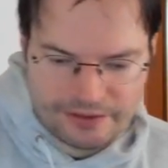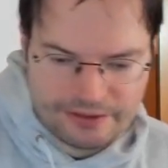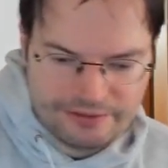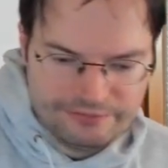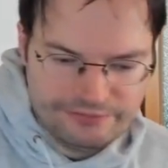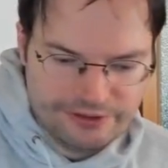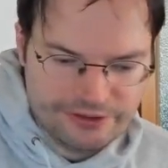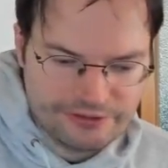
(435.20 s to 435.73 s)

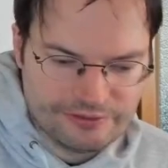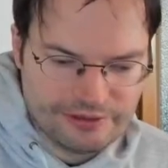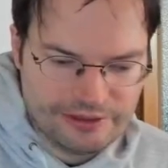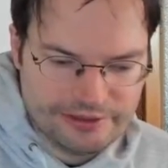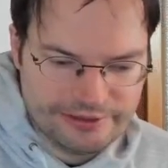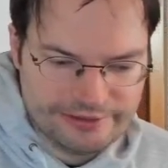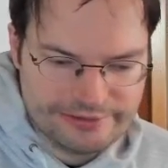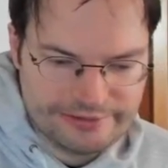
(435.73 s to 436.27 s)

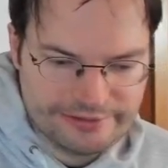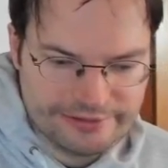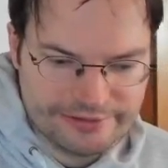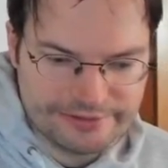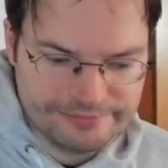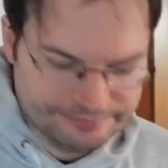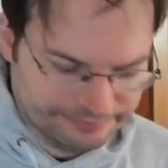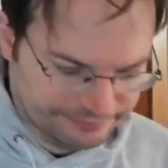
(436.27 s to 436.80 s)
visualize this.
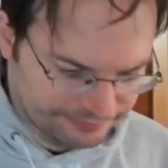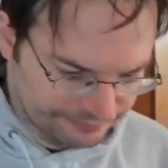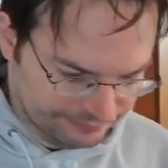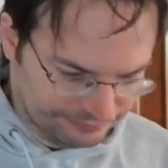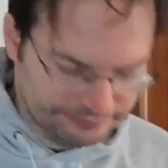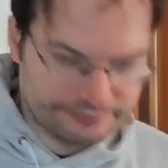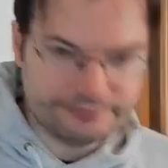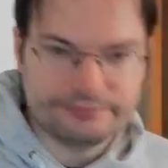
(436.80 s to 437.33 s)

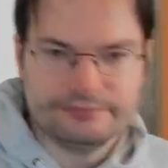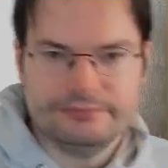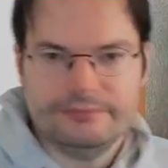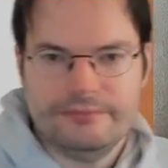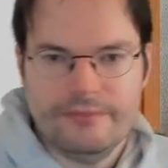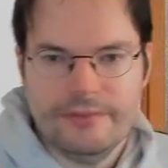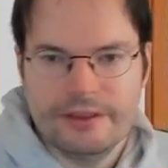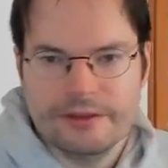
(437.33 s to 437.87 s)

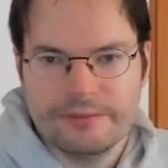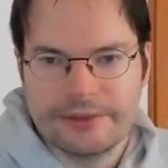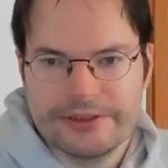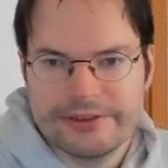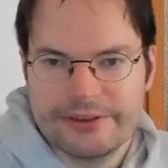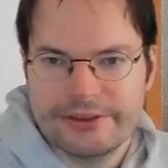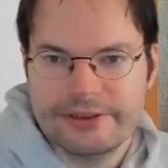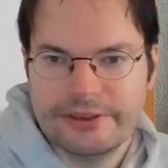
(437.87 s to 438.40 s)
Let me
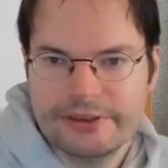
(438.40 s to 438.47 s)
see